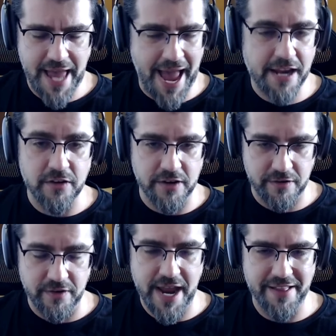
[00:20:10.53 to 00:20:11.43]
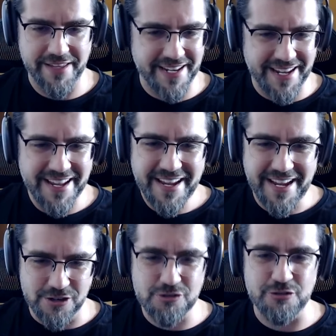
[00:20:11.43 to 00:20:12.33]
accurate reality
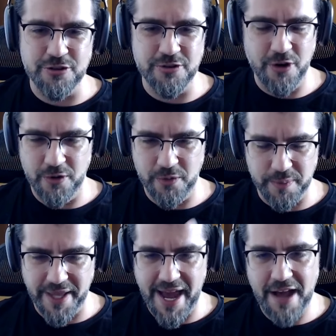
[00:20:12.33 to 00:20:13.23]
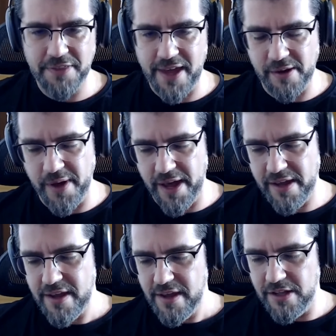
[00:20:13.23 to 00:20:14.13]
and true or will play out that way.